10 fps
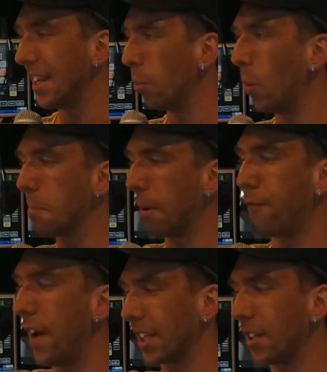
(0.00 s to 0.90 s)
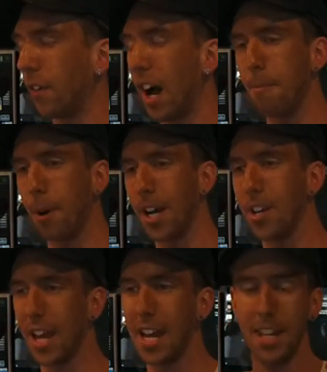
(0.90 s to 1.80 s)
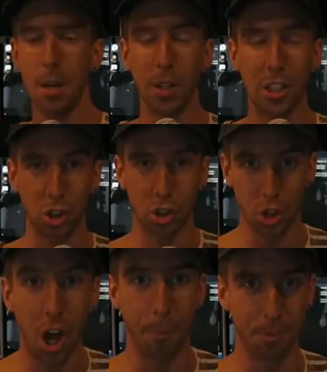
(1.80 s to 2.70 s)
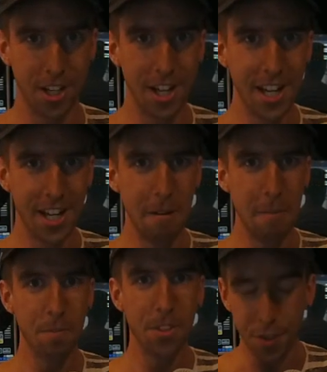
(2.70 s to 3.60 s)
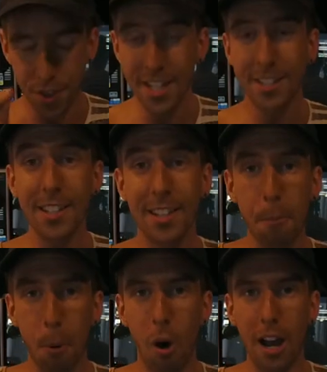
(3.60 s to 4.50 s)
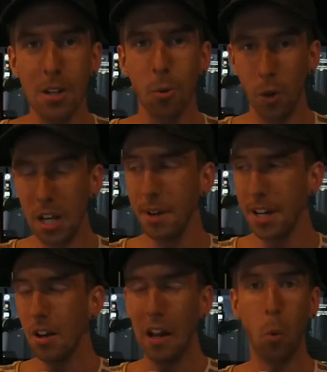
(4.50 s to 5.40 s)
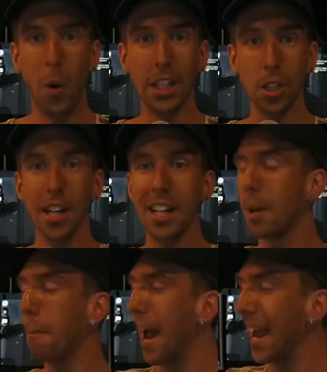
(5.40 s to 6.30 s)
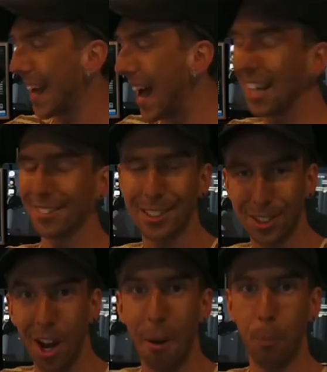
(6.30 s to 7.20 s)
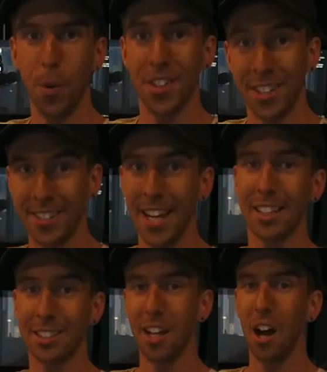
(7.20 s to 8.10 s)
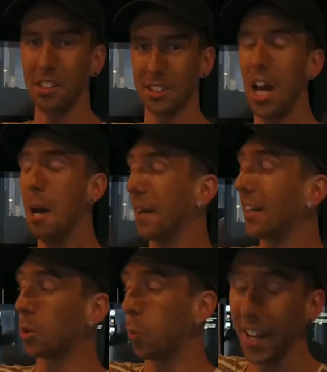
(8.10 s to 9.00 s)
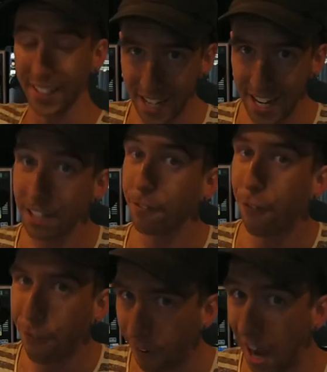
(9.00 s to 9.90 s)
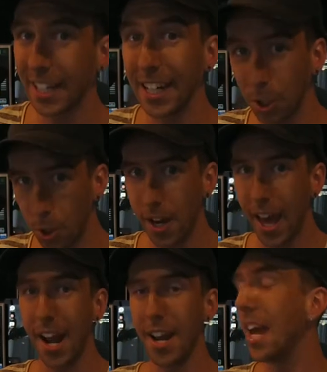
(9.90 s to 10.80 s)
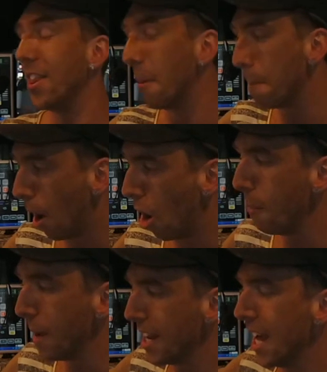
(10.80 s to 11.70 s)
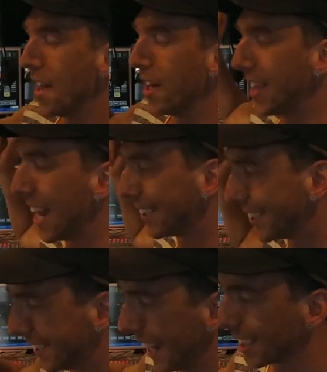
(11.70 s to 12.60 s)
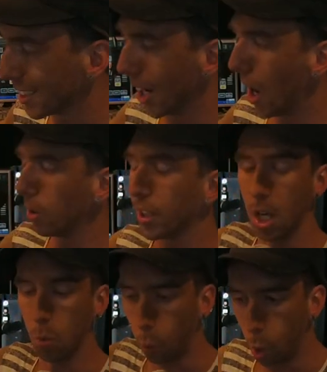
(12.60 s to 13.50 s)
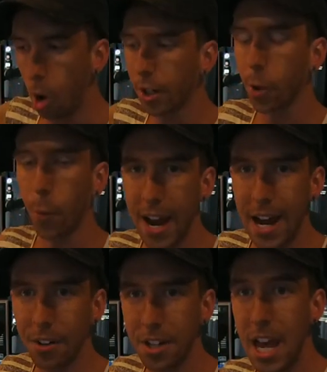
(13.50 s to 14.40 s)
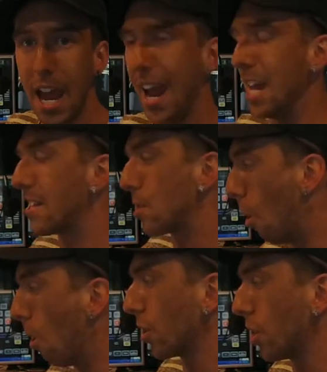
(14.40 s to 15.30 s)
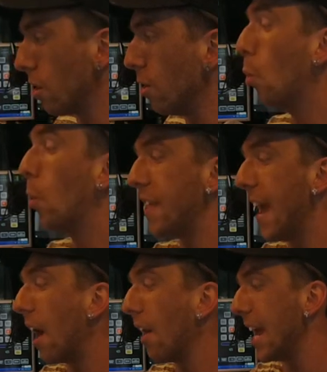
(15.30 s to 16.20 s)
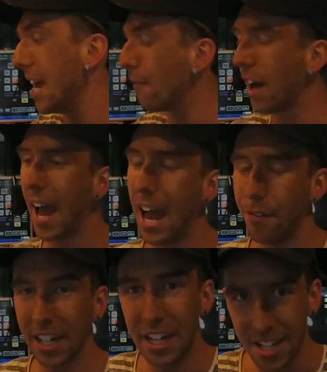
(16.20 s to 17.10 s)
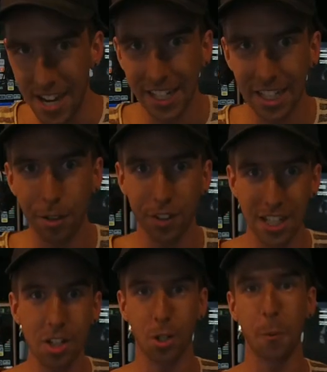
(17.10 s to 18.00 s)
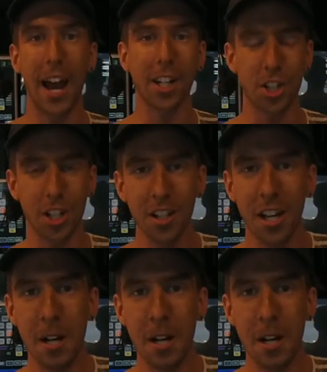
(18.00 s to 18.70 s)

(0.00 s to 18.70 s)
then we perfected vibrators and then we stopped. This is the point, women, where you need to make us stop with the sex dolls because we're getting fucking good at it. And the moment that that sex doll can walk around and talk to you without ever having a negative interaction,